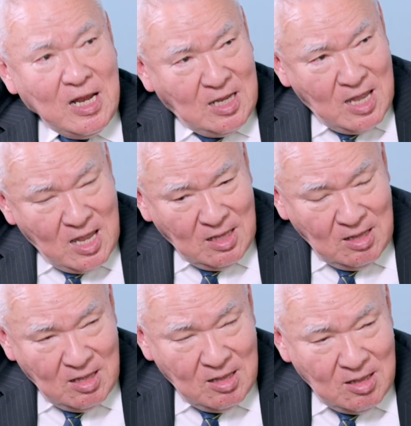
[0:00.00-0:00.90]
again,
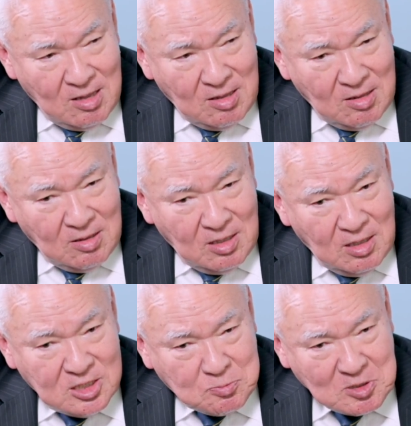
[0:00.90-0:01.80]

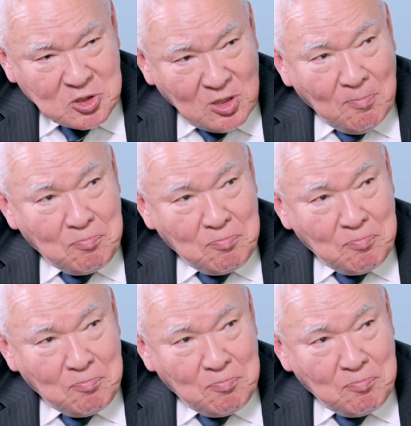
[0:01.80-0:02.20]
especially in the